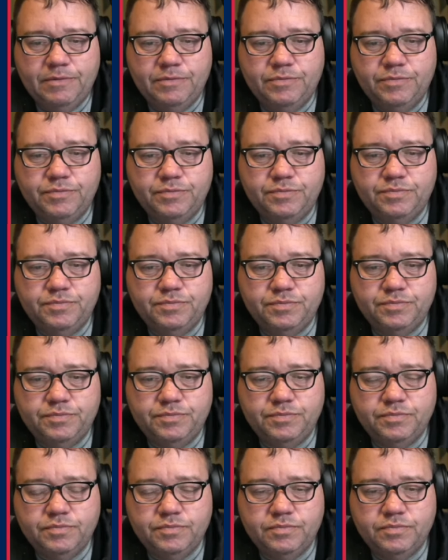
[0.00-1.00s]

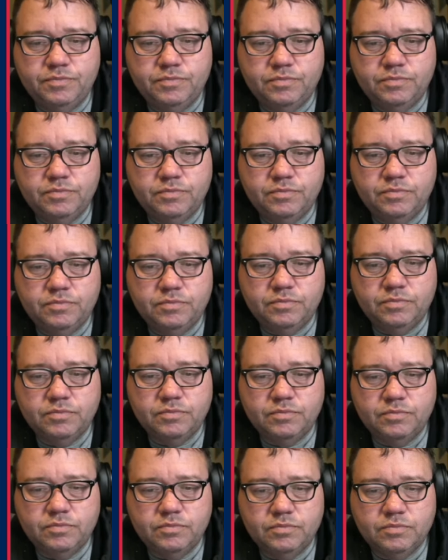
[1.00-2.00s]

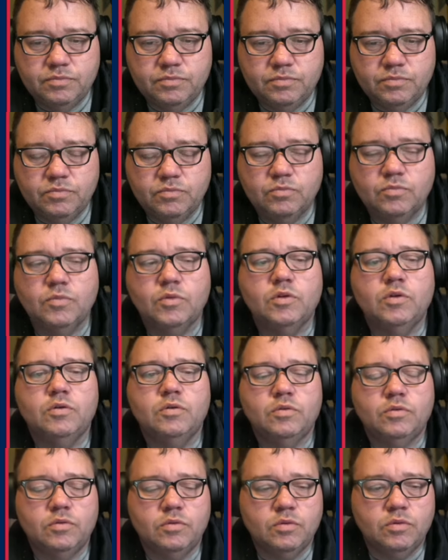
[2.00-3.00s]

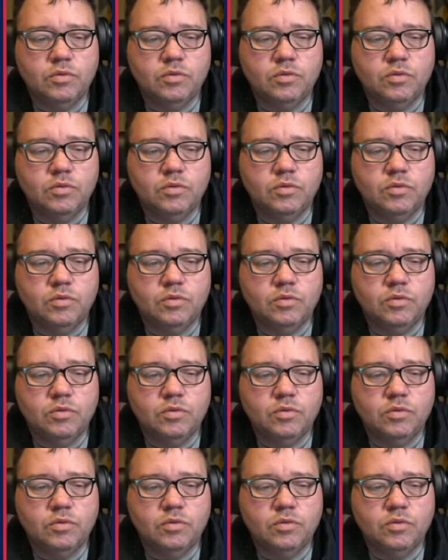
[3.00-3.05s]
(silent)